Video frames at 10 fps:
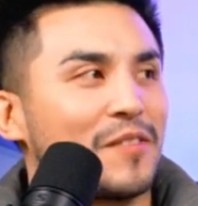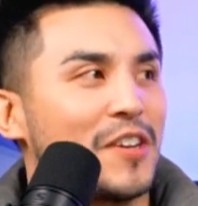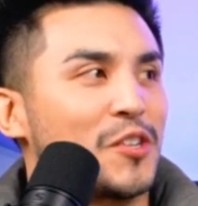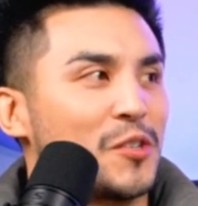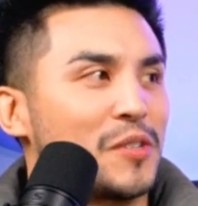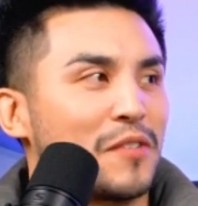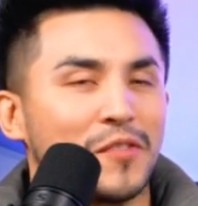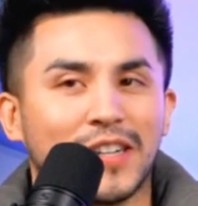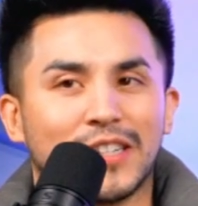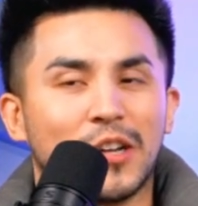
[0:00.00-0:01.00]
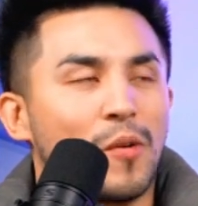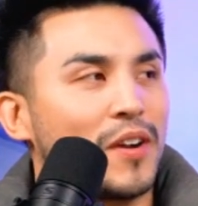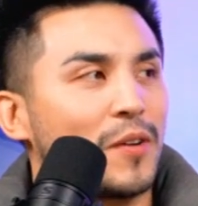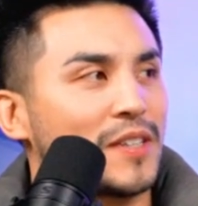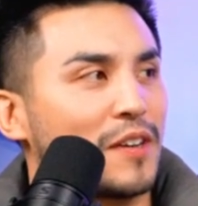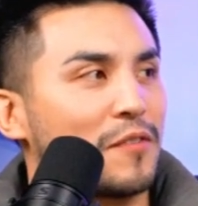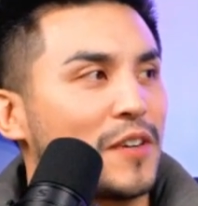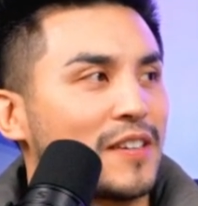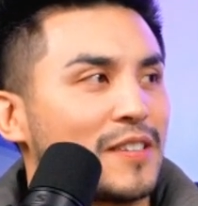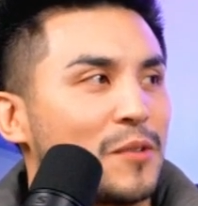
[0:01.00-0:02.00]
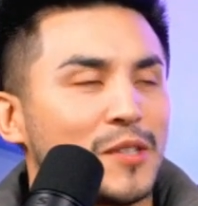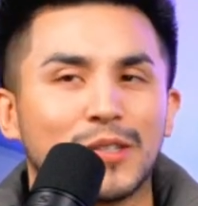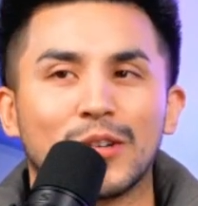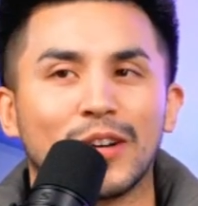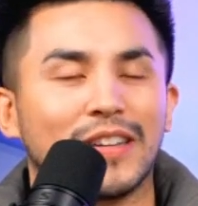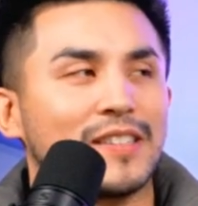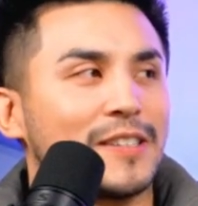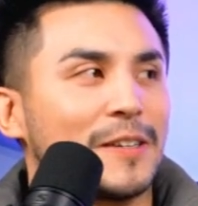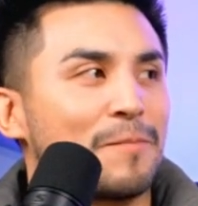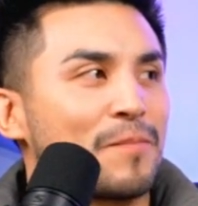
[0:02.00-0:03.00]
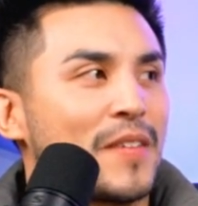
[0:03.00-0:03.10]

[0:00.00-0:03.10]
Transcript: issues to fix because no one knows how to fix it, which is crazy.